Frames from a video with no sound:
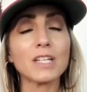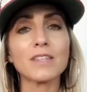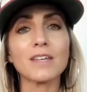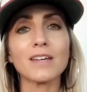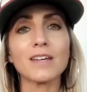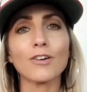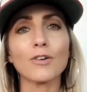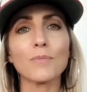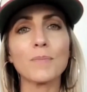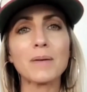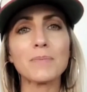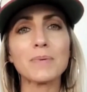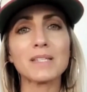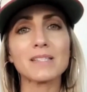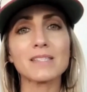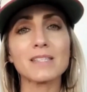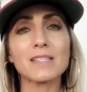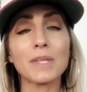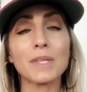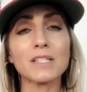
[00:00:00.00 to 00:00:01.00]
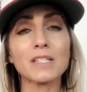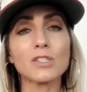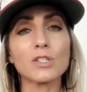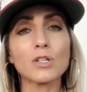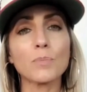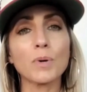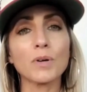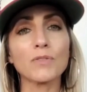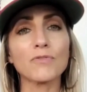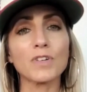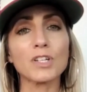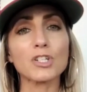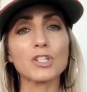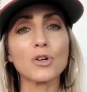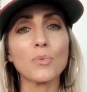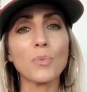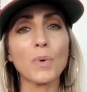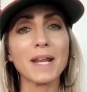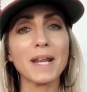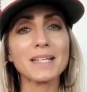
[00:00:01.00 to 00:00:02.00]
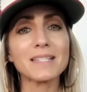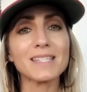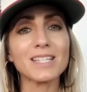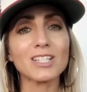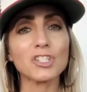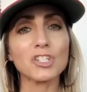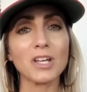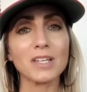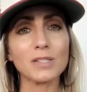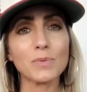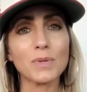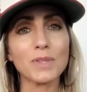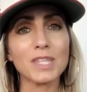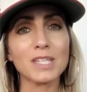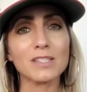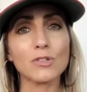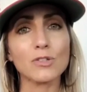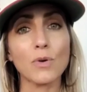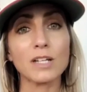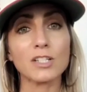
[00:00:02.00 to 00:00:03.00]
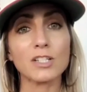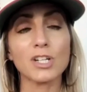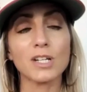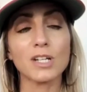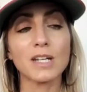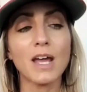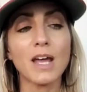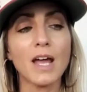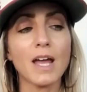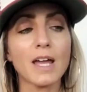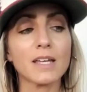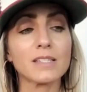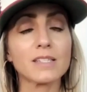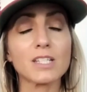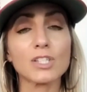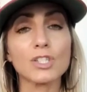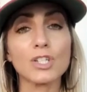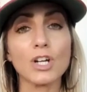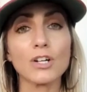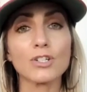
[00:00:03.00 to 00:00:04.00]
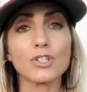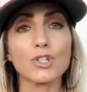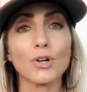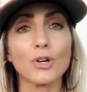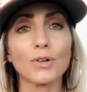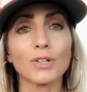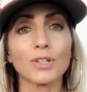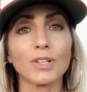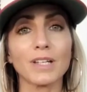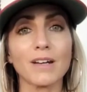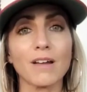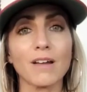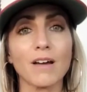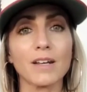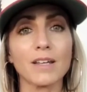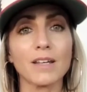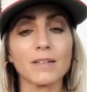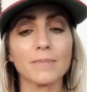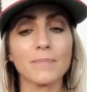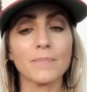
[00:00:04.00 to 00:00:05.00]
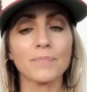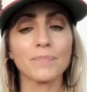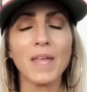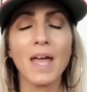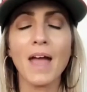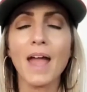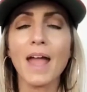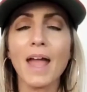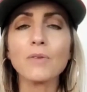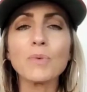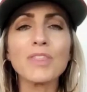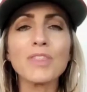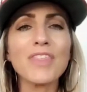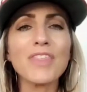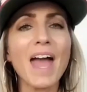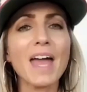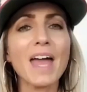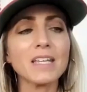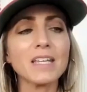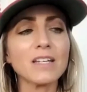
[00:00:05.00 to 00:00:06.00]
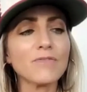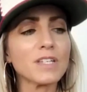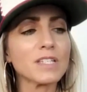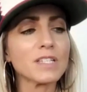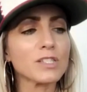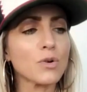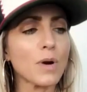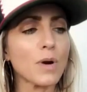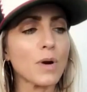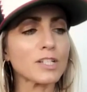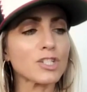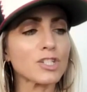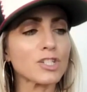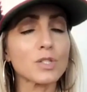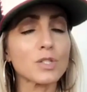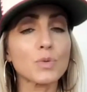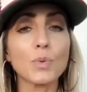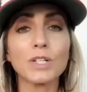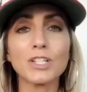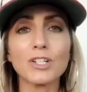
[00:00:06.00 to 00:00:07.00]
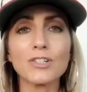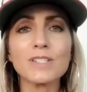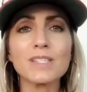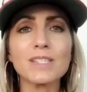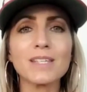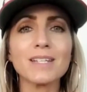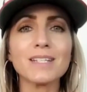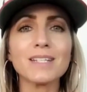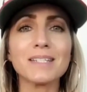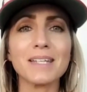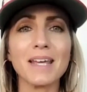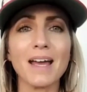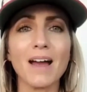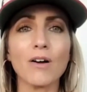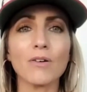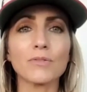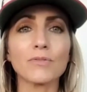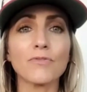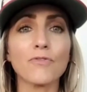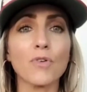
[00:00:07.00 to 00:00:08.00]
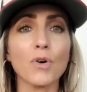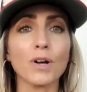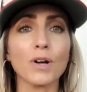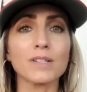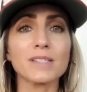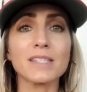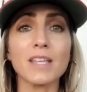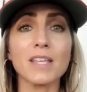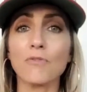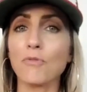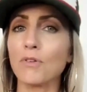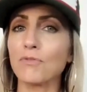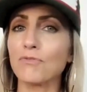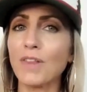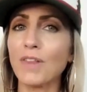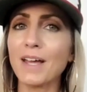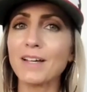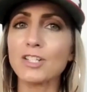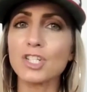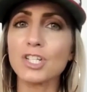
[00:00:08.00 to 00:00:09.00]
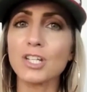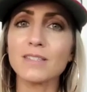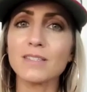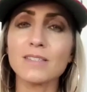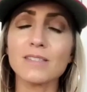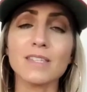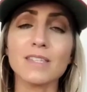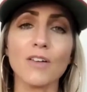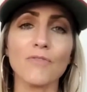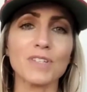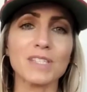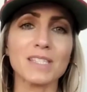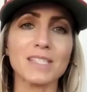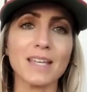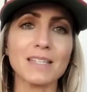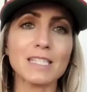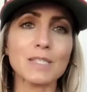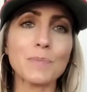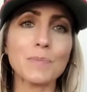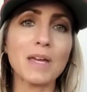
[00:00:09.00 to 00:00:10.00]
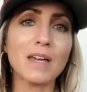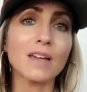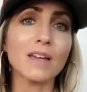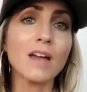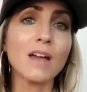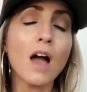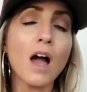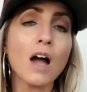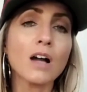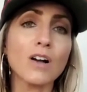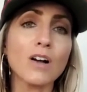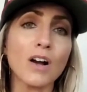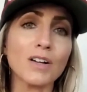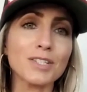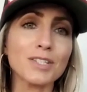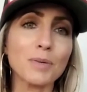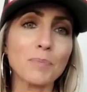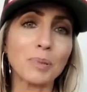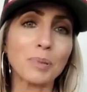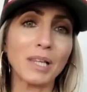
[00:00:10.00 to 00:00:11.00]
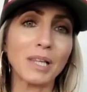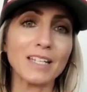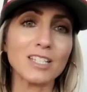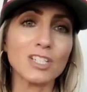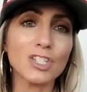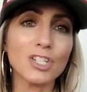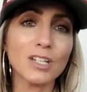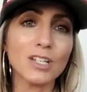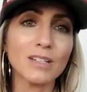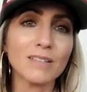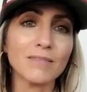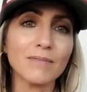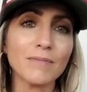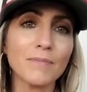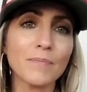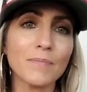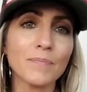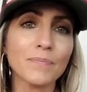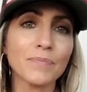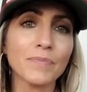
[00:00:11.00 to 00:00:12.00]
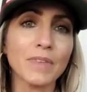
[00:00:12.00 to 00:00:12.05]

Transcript: anything, or maybe it's something superficial, what I suggest with this question is to start journaling on it. And with any of these questions, when you're sitting down for self reflection, self assessment, contemplation,